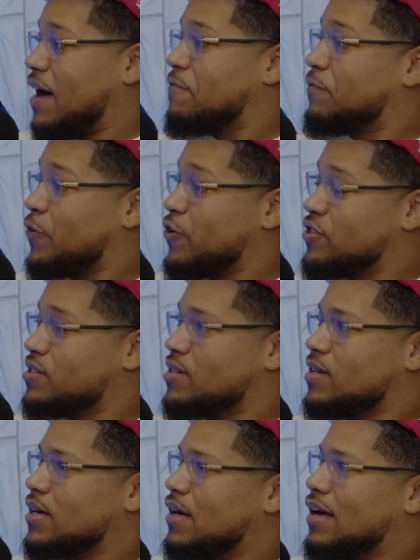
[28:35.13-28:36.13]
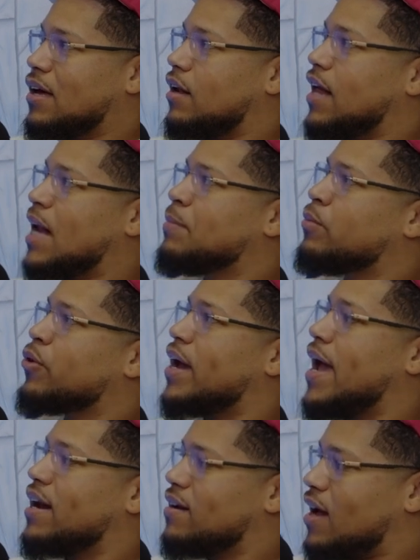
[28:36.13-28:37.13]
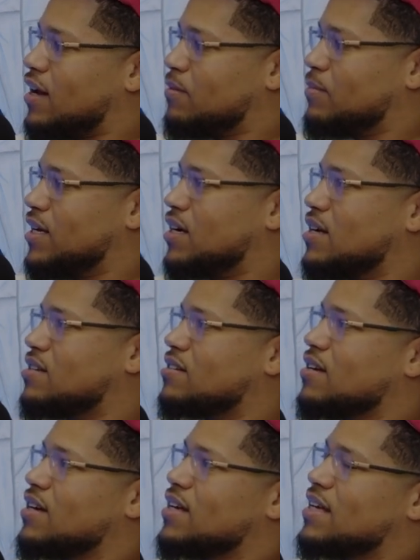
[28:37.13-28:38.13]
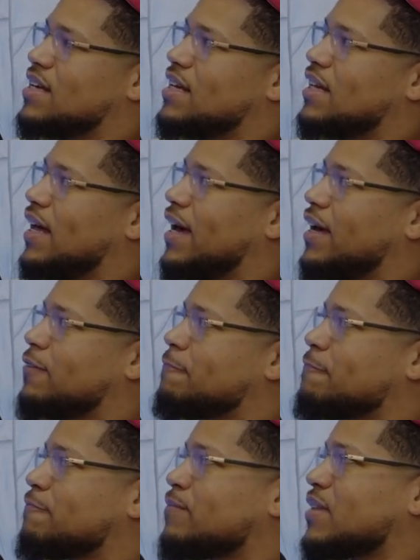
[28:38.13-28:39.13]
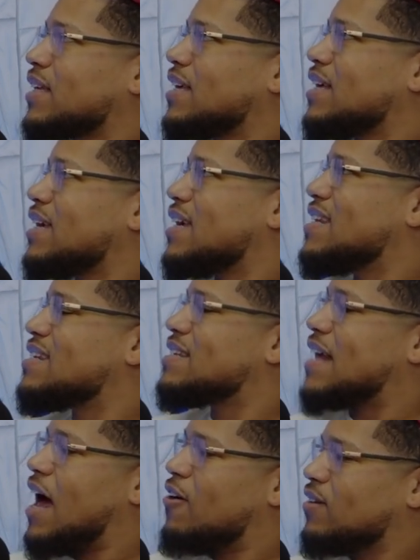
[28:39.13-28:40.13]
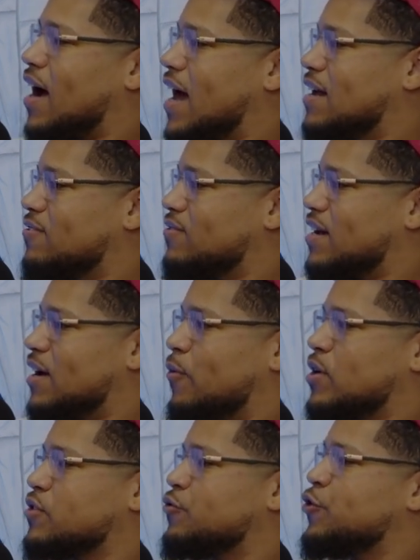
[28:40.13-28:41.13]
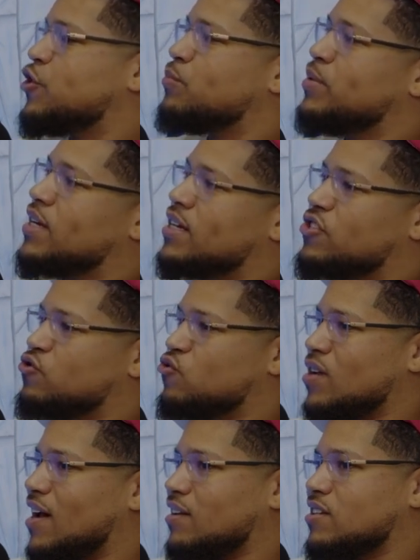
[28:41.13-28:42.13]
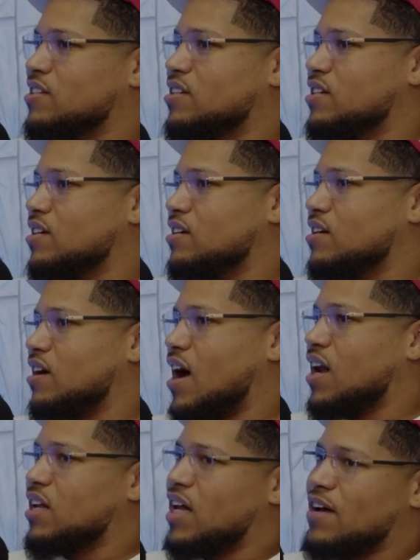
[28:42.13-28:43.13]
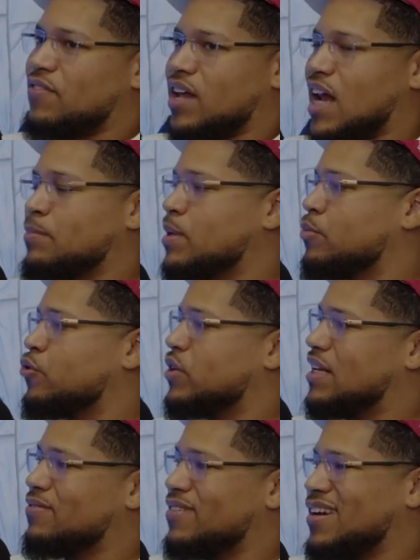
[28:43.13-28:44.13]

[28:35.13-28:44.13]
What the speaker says: at first, a lot of people were hating on him because like his sound it wasn't really speaking to like the kind of life a lot of people were living